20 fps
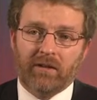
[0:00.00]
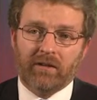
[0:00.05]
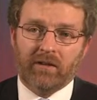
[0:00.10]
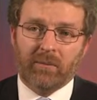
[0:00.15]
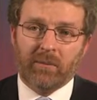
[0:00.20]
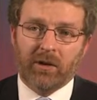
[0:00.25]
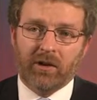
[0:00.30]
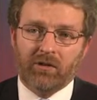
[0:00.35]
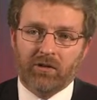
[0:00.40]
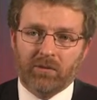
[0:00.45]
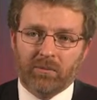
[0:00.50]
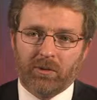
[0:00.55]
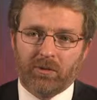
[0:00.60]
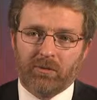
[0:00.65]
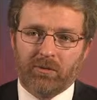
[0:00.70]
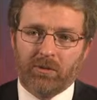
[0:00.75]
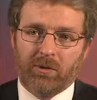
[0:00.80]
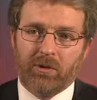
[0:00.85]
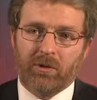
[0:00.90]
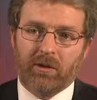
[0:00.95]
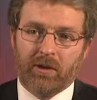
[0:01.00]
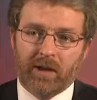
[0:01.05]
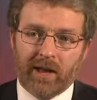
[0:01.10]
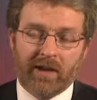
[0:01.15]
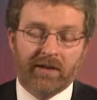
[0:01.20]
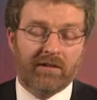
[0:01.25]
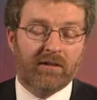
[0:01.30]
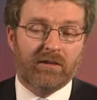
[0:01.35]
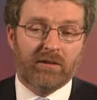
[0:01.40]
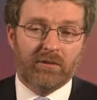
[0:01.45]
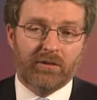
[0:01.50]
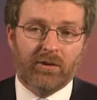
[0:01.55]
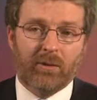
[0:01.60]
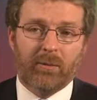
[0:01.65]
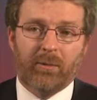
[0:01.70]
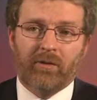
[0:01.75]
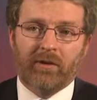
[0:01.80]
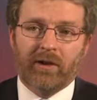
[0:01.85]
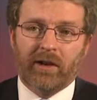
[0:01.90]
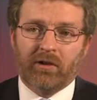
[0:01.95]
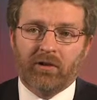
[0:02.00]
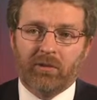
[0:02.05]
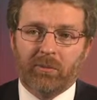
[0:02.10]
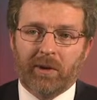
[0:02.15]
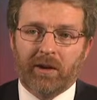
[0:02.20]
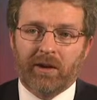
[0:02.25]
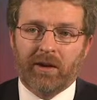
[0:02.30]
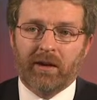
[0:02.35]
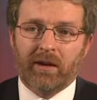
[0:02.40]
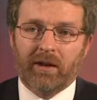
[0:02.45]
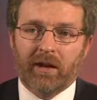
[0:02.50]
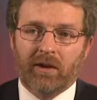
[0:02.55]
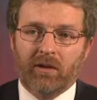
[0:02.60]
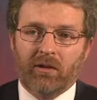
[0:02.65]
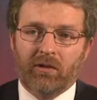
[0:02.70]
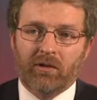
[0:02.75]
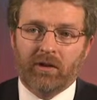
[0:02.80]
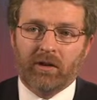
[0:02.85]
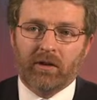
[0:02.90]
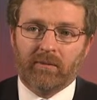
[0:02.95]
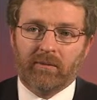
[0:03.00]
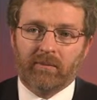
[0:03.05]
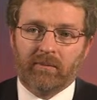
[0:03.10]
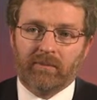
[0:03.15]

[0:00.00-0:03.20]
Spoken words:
As I mentioned before, light is a form of electromagnetic energy.